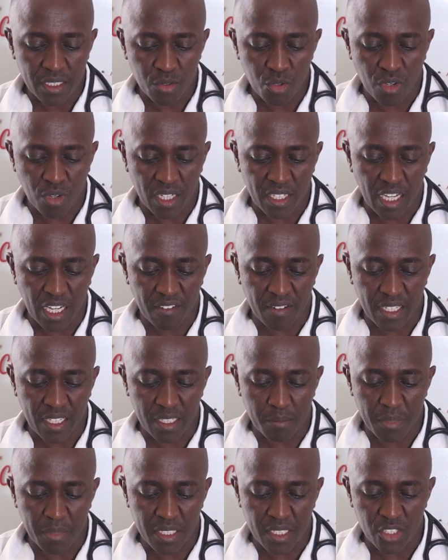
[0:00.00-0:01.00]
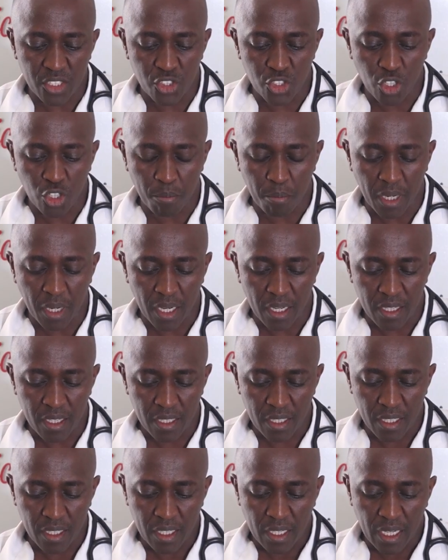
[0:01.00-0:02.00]
You can have like meningioma,
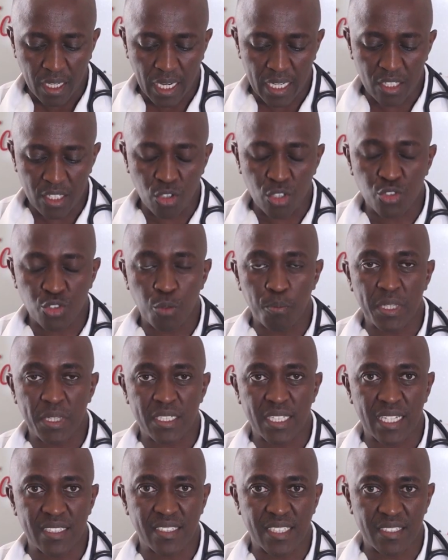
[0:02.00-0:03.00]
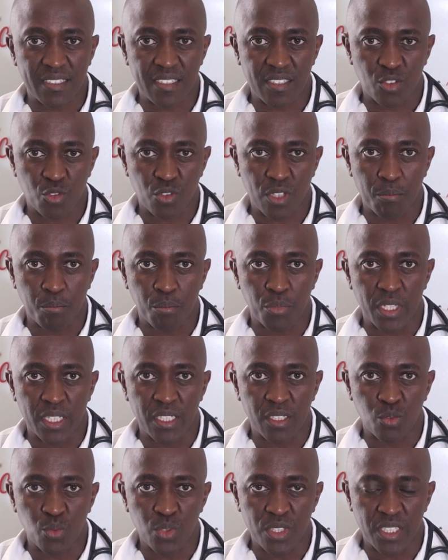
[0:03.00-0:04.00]
and also metastasis to the
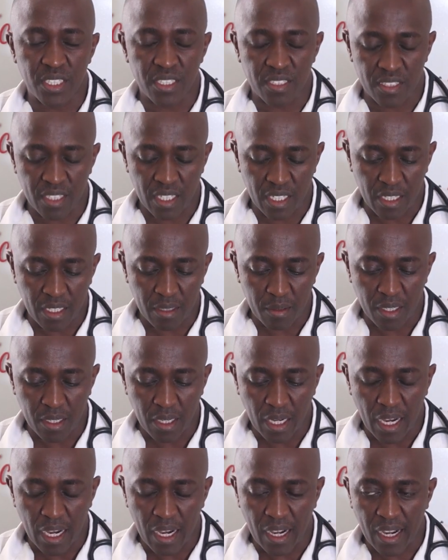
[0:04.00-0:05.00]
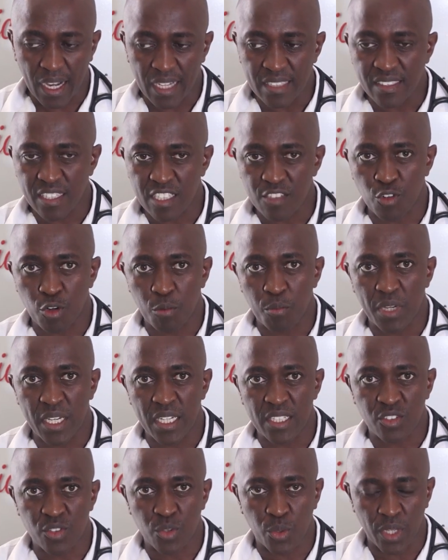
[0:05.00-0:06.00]
brain, which is cancers from
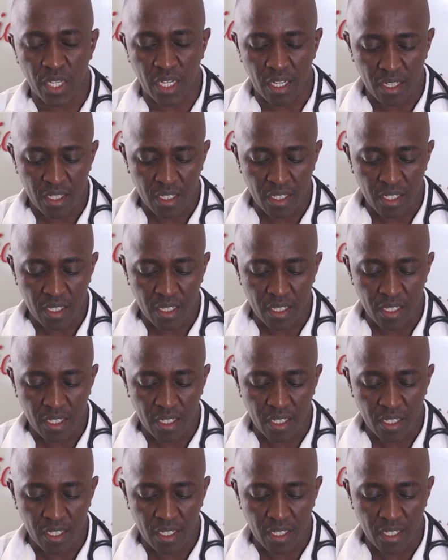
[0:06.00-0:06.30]
elsewhere